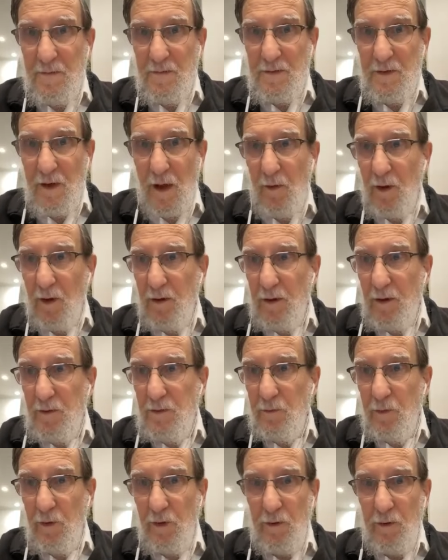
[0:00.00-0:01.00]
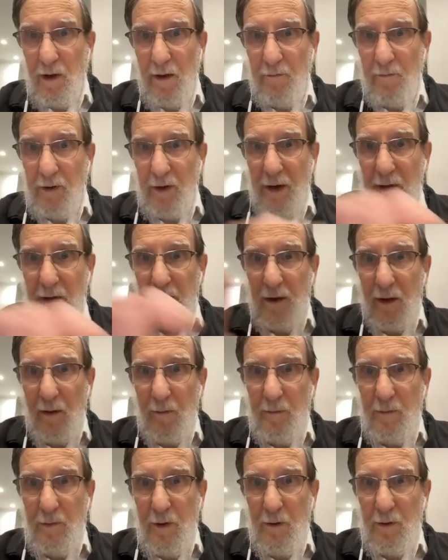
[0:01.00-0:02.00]
Sarah in Israel, you have your hand up.
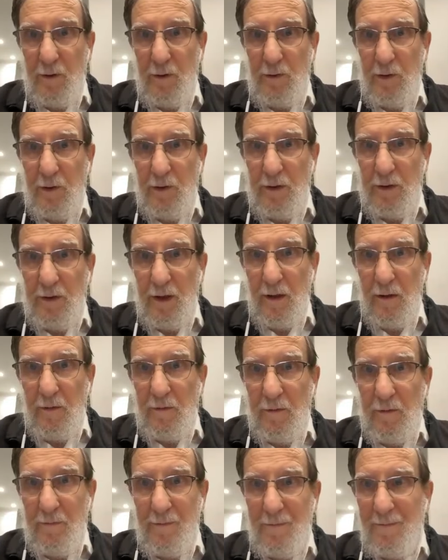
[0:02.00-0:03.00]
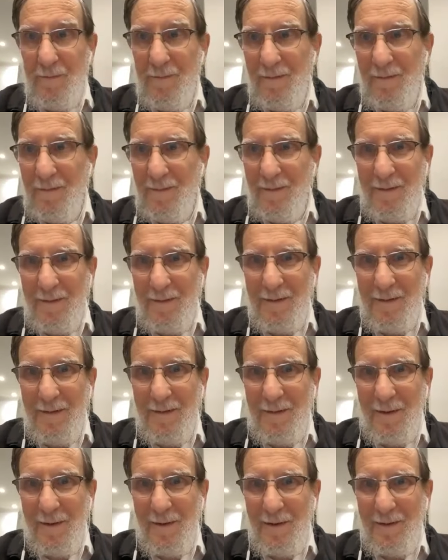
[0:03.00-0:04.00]
No, you took it down.
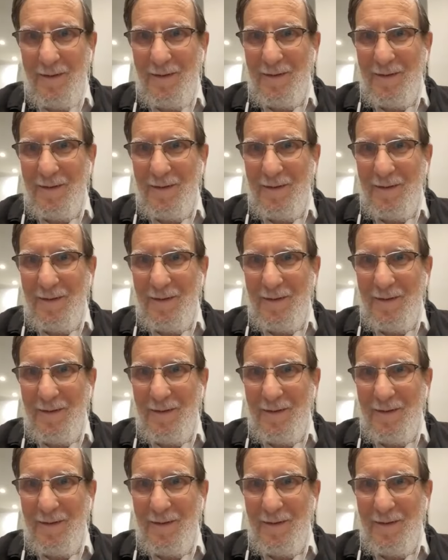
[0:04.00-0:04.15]
Okay.